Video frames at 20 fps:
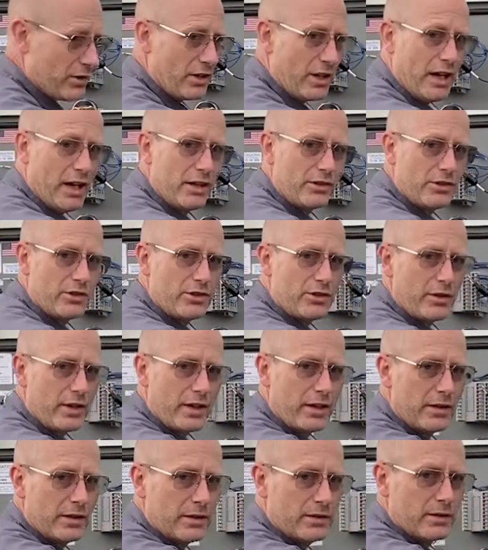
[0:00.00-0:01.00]

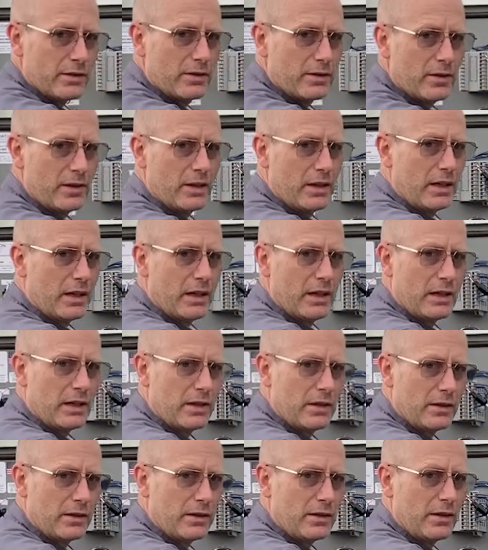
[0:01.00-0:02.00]
concentrator
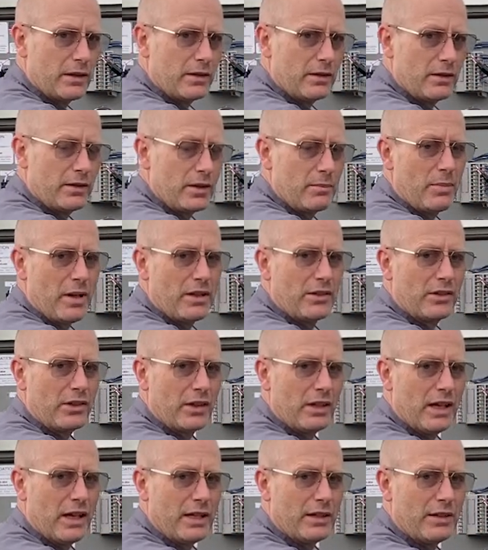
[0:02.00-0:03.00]
depends a
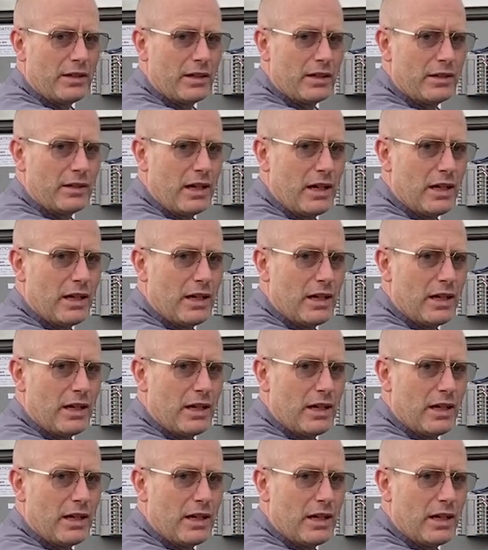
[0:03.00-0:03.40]
lot on